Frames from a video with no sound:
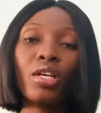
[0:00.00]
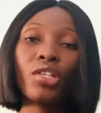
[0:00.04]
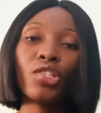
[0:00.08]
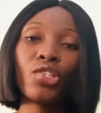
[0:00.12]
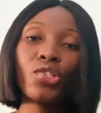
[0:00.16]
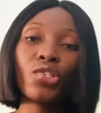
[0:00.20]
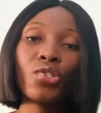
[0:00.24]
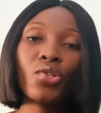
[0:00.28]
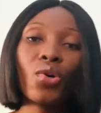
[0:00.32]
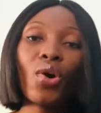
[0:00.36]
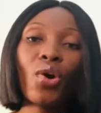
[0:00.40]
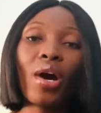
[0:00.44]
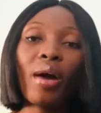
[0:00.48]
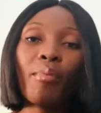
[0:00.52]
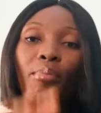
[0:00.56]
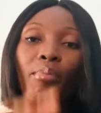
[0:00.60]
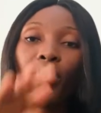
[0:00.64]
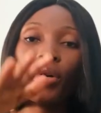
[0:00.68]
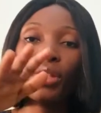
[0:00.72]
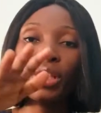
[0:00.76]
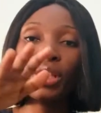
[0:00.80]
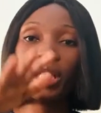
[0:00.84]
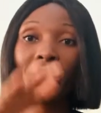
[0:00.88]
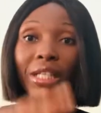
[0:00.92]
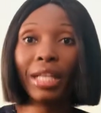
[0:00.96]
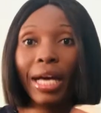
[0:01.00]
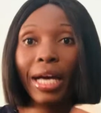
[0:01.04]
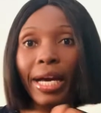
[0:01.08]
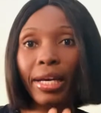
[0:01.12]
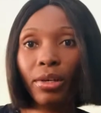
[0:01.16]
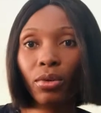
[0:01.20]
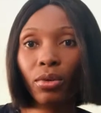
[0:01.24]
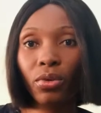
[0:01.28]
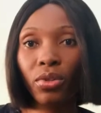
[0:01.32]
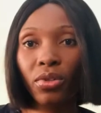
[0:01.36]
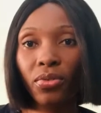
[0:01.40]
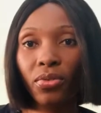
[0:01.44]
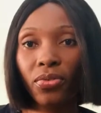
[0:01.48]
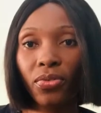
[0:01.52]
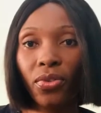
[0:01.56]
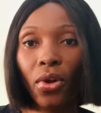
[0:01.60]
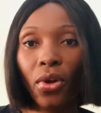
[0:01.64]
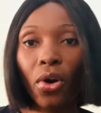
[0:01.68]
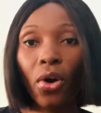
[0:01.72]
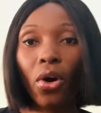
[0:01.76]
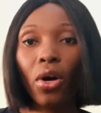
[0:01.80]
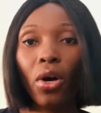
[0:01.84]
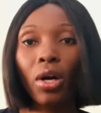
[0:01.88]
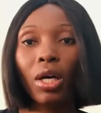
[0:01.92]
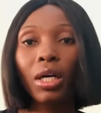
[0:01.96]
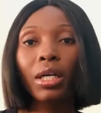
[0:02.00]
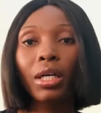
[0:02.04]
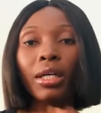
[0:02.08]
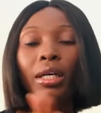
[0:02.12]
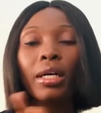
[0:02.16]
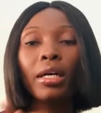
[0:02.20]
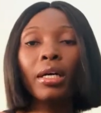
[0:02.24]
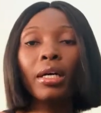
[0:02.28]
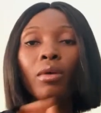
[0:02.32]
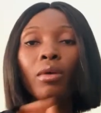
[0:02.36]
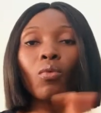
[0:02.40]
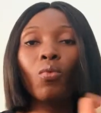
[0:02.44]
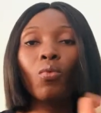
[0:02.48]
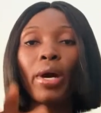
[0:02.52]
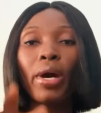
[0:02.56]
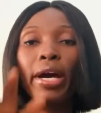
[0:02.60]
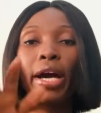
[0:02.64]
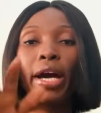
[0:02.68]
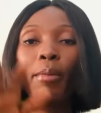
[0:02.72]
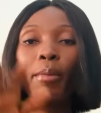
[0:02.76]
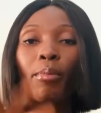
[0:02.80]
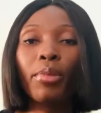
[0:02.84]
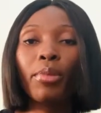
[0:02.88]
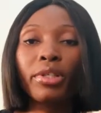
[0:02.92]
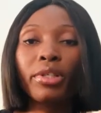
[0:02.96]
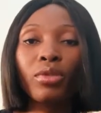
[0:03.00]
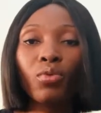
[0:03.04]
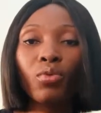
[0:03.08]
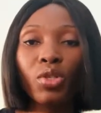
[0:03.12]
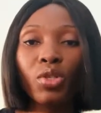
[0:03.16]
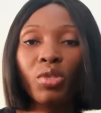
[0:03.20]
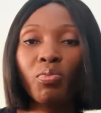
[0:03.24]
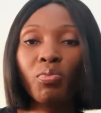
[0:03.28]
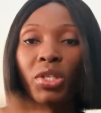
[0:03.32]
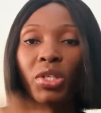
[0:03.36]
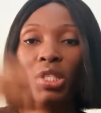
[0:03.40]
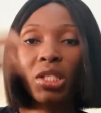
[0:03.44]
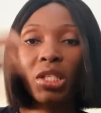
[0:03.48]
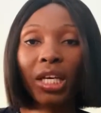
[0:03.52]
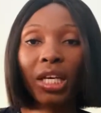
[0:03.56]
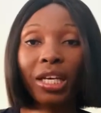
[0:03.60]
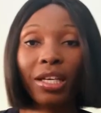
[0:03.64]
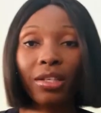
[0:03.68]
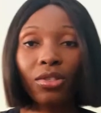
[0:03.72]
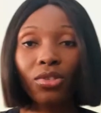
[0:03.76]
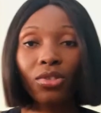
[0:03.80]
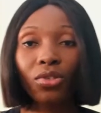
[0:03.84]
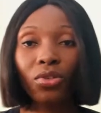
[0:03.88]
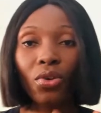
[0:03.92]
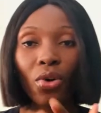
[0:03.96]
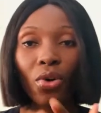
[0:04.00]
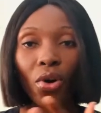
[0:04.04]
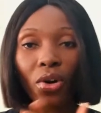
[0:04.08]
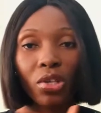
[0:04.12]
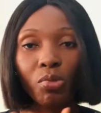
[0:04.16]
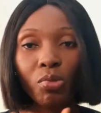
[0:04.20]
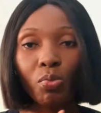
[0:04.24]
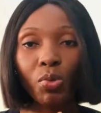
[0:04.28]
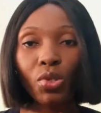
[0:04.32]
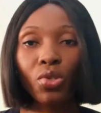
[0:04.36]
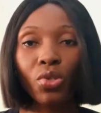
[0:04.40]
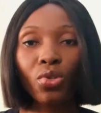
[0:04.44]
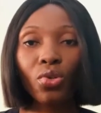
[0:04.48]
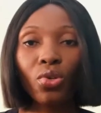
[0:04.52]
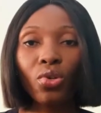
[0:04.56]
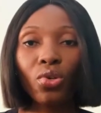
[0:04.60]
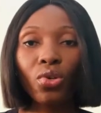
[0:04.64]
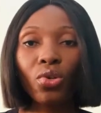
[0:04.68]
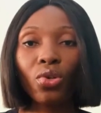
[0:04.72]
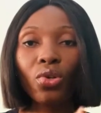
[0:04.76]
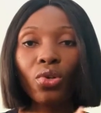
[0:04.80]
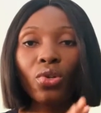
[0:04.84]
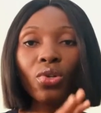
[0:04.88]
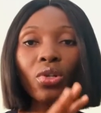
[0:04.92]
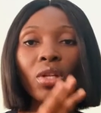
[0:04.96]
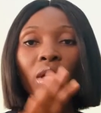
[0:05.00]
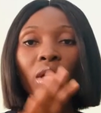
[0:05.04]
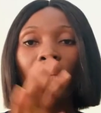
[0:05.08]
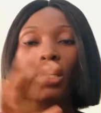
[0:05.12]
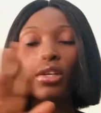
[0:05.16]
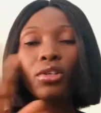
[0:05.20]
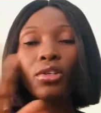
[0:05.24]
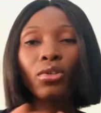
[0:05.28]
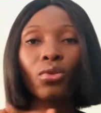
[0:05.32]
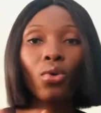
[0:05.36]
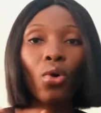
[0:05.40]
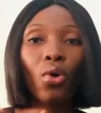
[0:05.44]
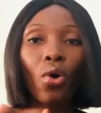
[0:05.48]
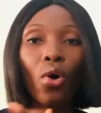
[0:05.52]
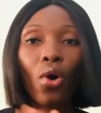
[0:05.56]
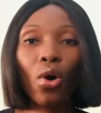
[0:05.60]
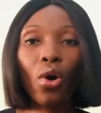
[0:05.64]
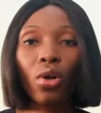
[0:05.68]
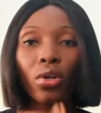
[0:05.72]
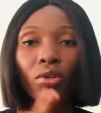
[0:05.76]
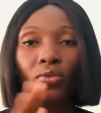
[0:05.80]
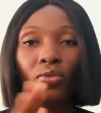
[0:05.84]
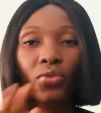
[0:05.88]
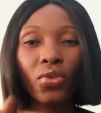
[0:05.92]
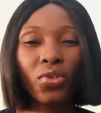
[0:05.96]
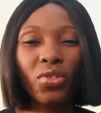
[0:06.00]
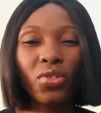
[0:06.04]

She saw her body lying on the floor, where her body was being taken to the hospital, all of those